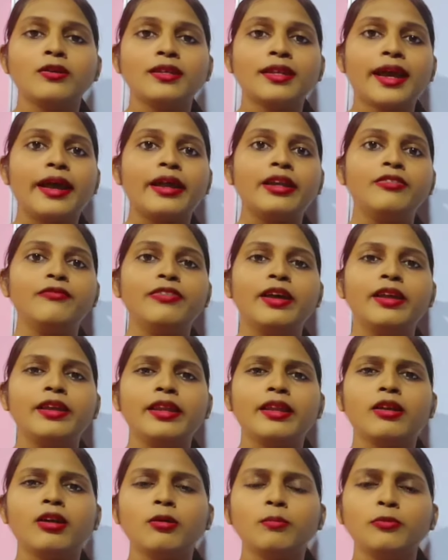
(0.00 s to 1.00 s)
dad
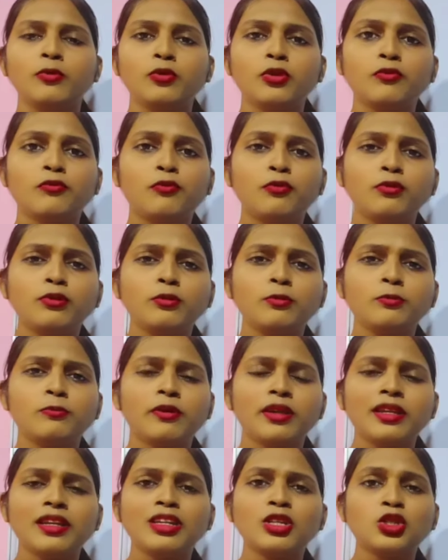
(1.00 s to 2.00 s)
wearing a beautiful,
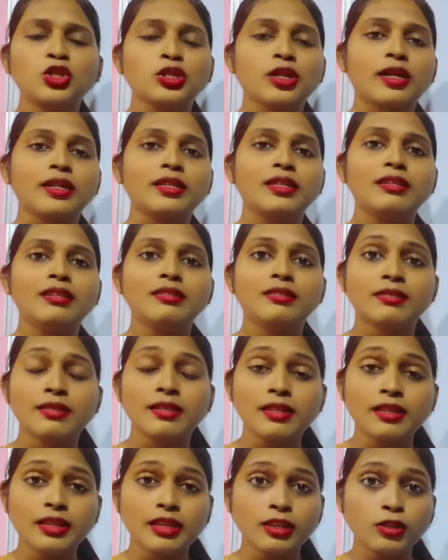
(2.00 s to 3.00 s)
very shiny,
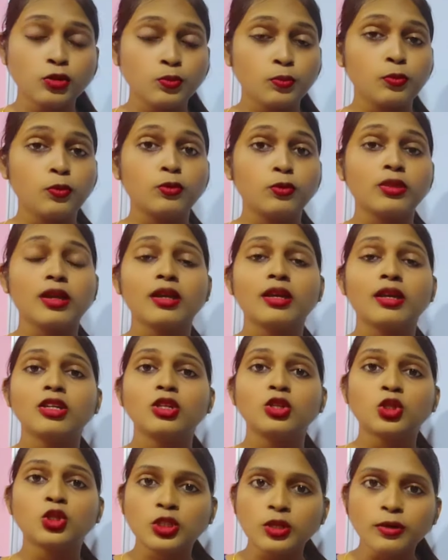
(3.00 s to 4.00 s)
silky, smooth
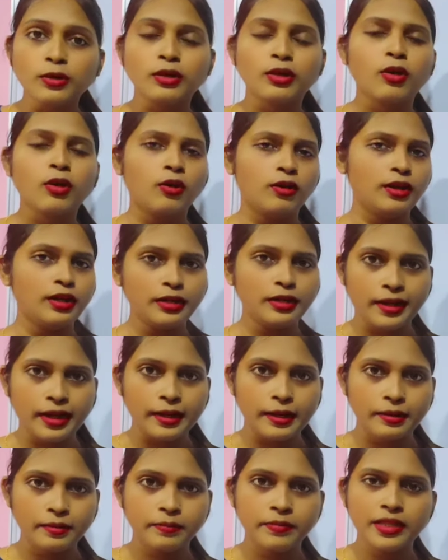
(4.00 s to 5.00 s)
shirt or a
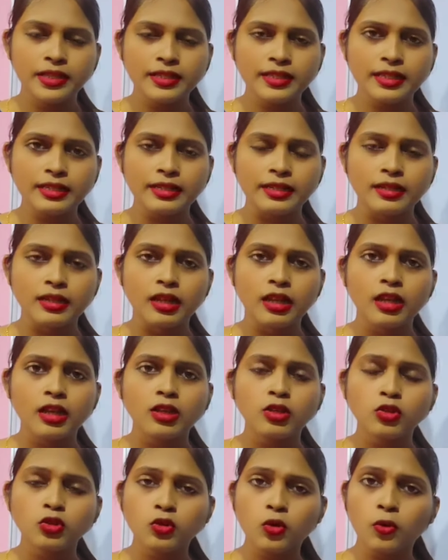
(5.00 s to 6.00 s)
tie, isn't it?
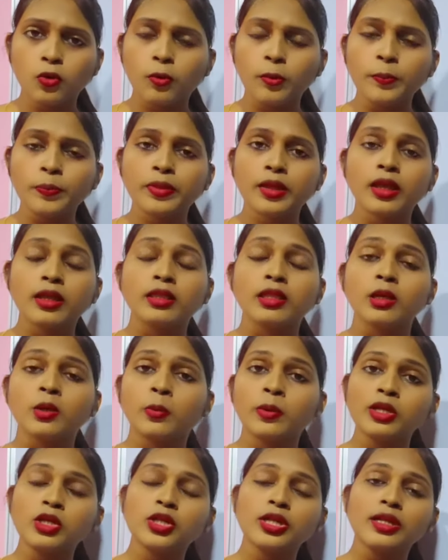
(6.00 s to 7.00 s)
So, the
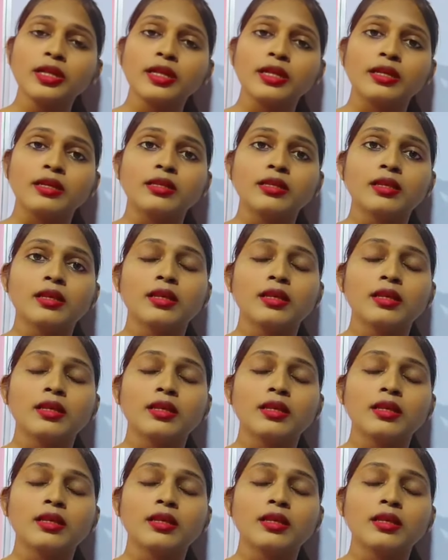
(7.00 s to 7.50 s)
question is